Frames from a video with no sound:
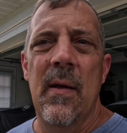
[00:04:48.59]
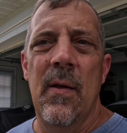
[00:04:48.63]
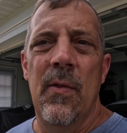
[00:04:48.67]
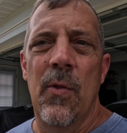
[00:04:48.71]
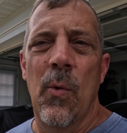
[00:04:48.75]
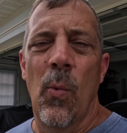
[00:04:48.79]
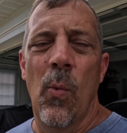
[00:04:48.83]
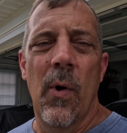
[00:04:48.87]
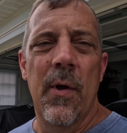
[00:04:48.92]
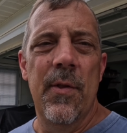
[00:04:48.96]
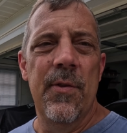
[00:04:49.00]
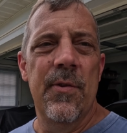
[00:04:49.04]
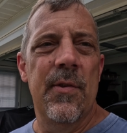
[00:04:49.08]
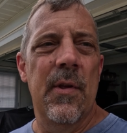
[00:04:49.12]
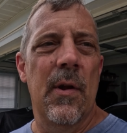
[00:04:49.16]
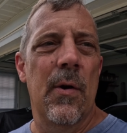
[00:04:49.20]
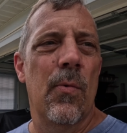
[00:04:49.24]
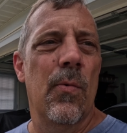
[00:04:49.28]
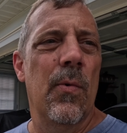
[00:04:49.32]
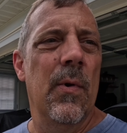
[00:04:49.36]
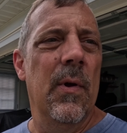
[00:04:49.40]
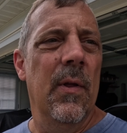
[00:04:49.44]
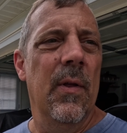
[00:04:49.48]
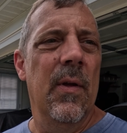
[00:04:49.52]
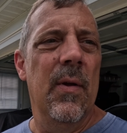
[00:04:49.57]
The ones that are
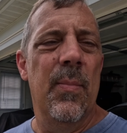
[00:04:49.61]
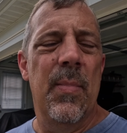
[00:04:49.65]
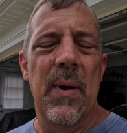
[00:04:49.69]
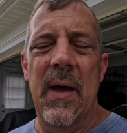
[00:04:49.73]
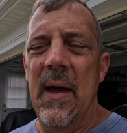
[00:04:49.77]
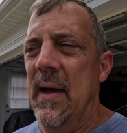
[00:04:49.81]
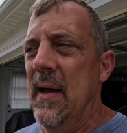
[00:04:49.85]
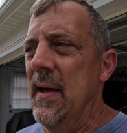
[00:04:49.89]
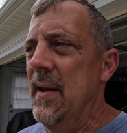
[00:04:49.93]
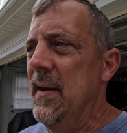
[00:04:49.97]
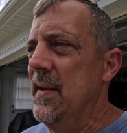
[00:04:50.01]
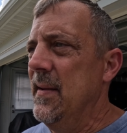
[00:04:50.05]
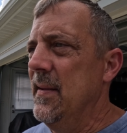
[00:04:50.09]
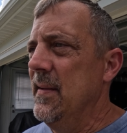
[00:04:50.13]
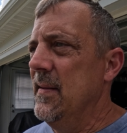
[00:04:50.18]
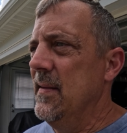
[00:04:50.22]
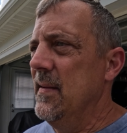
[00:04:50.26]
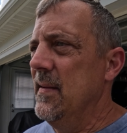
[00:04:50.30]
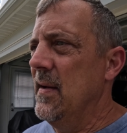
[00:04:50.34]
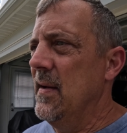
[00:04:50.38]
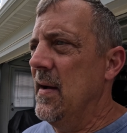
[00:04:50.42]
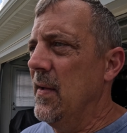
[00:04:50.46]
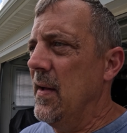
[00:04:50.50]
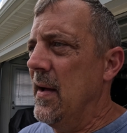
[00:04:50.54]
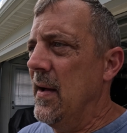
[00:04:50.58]
really bad,
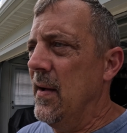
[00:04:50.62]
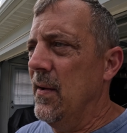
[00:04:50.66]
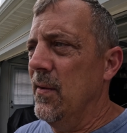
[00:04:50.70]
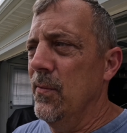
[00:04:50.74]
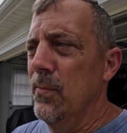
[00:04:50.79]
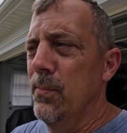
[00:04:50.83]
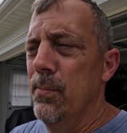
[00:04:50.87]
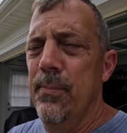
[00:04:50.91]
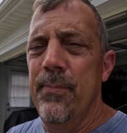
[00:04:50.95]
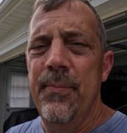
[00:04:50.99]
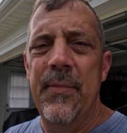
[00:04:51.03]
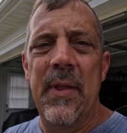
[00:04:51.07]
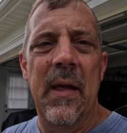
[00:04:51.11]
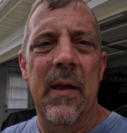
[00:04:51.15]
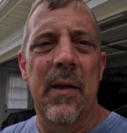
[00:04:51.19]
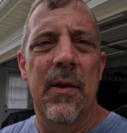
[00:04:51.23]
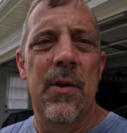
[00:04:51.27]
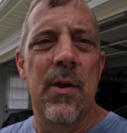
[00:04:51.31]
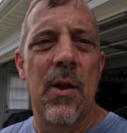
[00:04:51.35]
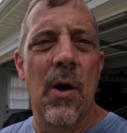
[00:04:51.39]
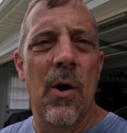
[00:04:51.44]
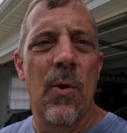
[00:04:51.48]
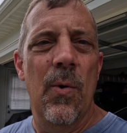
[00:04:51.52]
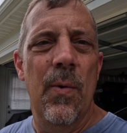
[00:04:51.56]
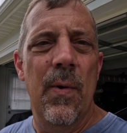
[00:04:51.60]
I'll take
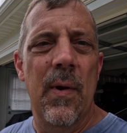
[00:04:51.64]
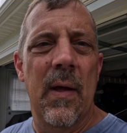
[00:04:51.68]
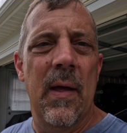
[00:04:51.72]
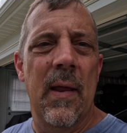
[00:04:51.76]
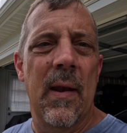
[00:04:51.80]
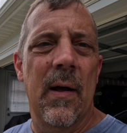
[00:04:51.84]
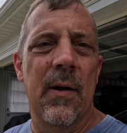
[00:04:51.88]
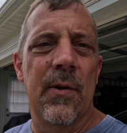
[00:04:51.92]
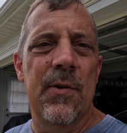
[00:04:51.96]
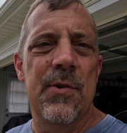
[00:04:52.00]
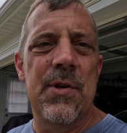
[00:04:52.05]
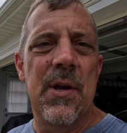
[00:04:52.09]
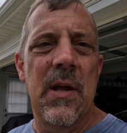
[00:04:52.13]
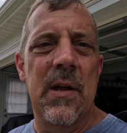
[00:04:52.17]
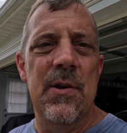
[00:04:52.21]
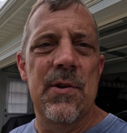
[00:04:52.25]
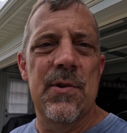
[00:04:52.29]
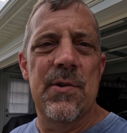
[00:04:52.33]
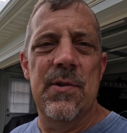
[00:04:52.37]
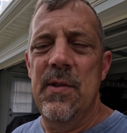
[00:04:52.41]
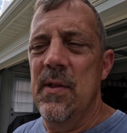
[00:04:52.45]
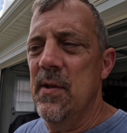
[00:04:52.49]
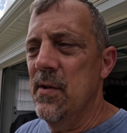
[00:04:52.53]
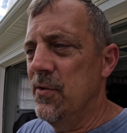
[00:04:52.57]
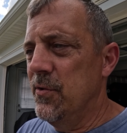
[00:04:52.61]
note and I'll
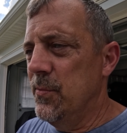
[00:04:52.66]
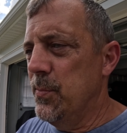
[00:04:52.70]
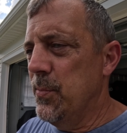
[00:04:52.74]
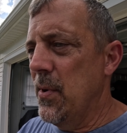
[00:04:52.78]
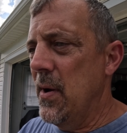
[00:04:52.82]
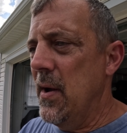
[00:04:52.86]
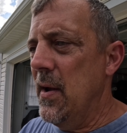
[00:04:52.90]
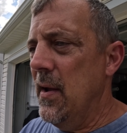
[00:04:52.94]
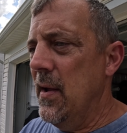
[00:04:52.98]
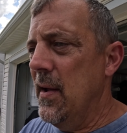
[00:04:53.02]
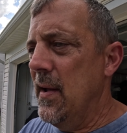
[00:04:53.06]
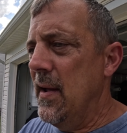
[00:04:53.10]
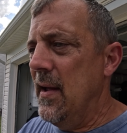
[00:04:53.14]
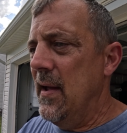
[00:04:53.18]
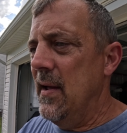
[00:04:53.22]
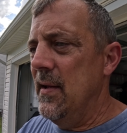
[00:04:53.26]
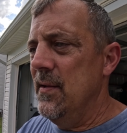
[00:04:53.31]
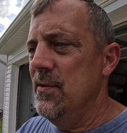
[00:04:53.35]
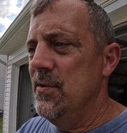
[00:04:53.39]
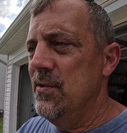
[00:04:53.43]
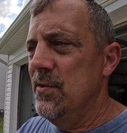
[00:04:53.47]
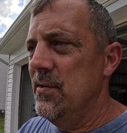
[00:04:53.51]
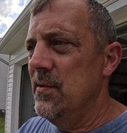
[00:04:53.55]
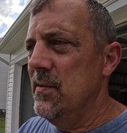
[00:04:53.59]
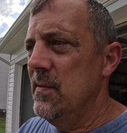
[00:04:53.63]
change the sprayer
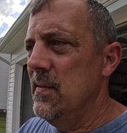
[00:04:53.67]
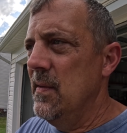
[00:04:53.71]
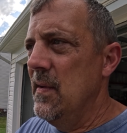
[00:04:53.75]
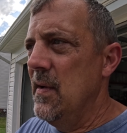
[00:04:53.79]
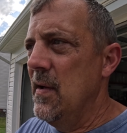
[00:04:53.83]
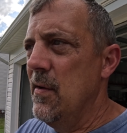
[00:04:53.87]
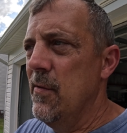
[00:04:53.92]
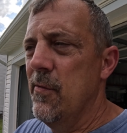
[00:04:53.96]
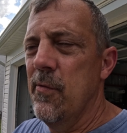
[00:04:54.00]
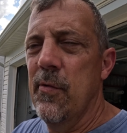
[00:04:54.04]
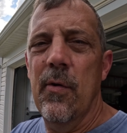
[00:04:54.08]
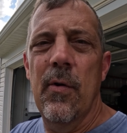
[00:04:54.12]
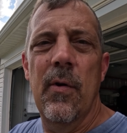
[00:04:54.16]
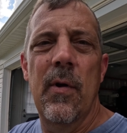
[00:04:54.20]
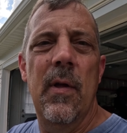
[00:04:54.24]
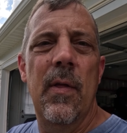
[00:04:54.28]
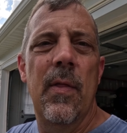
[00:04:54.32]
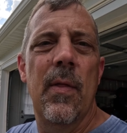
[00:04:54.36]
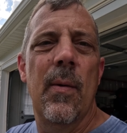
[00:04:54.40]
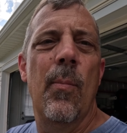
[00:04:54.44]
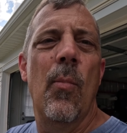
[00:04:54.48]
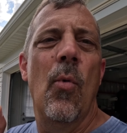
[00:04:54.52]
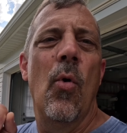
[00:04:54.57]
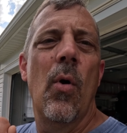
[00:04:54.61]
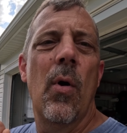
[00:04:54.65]
heads for
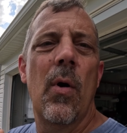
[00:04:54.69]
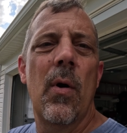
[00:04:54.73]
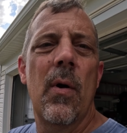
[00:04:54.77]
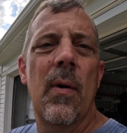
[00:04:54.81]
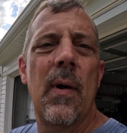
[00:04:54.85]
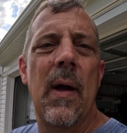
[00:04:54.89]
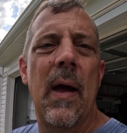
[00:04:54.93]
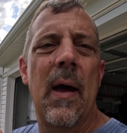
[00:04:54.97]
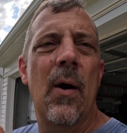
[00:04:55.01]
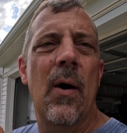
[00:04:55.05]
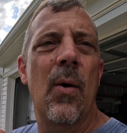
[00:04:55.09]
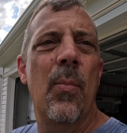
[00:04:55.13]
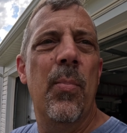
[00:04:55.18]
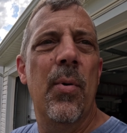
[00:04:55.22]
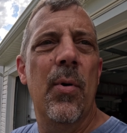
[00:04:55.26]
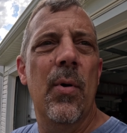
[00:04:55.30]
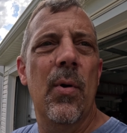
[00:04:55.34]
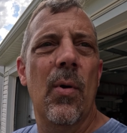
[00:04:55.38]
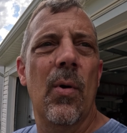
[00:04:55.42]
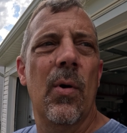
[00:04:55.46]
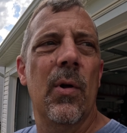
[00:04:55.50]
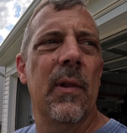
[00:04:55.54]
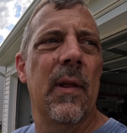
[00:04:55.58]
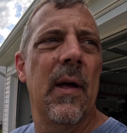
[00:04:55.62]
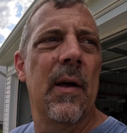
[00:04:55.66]
either more output
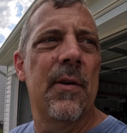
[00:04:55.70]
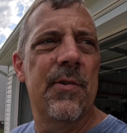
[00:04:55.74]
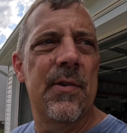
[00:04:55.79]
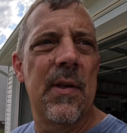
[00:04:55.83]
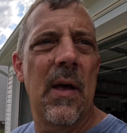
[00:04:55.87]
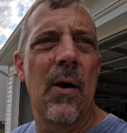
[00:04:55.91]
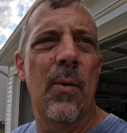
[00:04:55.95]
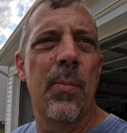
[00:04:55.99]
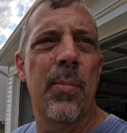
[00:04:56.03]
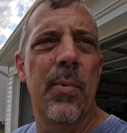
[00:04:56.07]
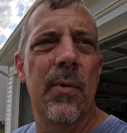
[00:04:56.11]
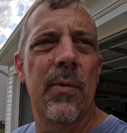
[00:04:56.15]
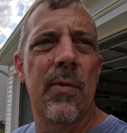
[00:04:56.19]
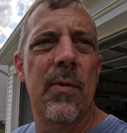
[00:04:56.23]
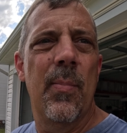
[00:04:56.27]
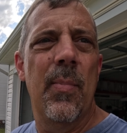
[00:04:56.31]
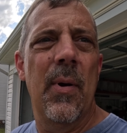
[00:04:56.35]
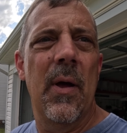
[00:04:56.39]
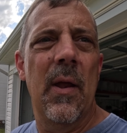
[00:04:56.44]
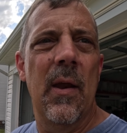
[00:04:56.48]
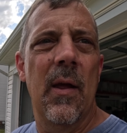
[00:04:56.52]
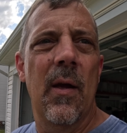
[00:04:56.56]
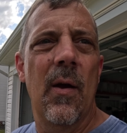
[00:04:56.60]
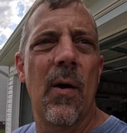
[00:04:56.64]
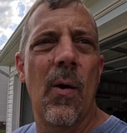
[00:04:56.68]
or less output,
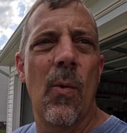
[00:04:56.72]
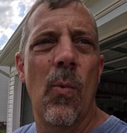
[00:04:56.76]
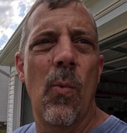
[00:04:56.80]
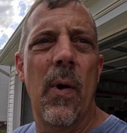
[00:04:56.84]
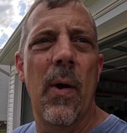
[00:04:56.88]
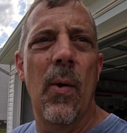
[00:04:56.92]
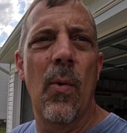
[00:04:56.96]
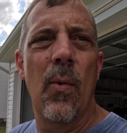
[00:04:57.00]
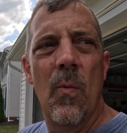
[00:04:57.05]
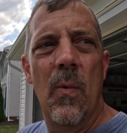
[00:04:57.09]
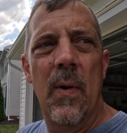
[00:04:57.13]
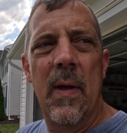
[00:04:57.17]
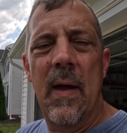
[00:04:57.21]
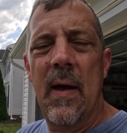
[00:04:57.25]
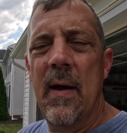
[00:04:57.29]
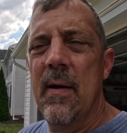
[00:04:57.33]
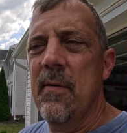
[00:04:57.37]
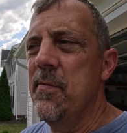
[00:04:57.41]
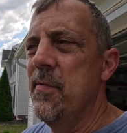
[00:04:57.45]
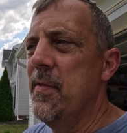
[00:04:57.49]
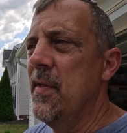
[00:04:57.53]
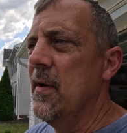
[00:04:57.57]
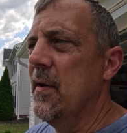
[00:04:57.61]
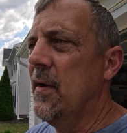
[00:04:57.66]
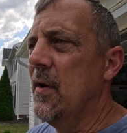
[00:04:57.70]
depending on where we
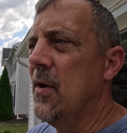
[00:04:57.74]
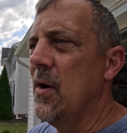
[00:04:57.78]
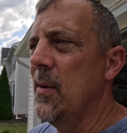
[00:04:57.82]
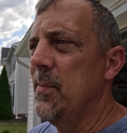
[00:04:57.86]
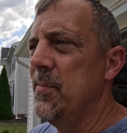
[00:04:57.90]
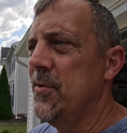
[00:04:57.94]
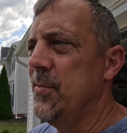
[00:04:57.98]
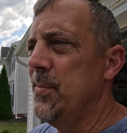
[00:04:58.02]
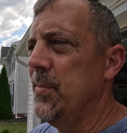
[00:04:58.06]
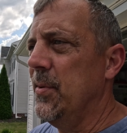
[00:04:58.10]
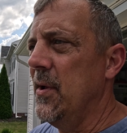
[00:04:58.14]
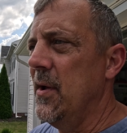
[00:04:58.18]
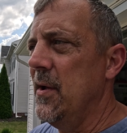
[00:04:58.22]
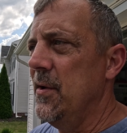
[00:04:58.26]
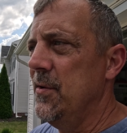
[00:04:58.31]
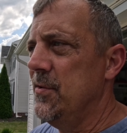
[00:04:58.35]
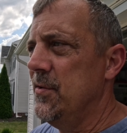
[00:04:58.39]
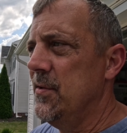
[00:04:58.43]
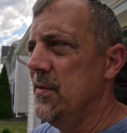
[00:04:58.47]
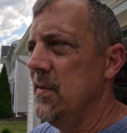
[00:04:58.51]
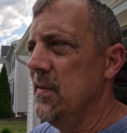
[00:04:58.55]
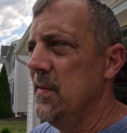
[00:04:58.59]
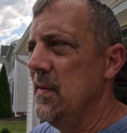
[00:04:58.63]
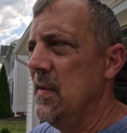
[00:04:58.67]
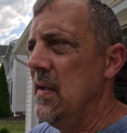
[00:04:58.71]
have the cups placed.
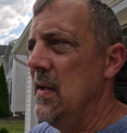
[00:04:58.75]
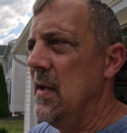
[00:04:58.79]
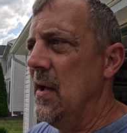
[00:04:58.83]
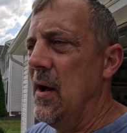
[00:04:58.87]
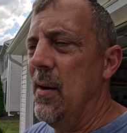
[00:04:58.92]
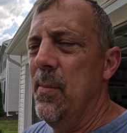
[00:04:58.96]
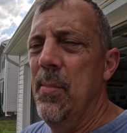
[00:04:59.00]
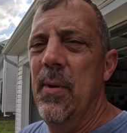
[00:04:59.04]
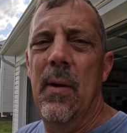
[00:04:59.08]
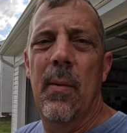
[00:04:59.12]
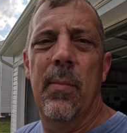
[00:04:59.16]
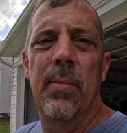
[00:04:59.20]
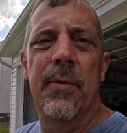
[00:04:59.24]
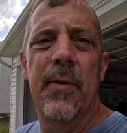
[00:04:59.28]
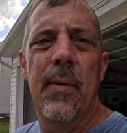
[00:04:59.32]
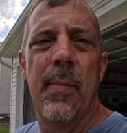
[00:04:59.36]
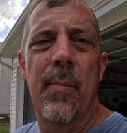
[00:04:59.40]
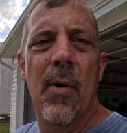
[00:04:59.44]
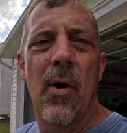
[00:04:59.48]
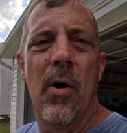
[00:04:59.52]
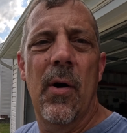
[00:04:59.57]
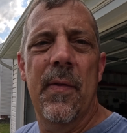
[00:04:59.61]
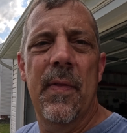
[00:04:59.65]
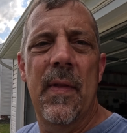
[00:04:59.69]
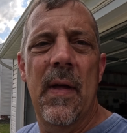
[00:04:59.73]
I'll be able to
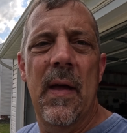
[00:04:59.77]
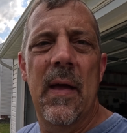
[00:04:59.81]
mark the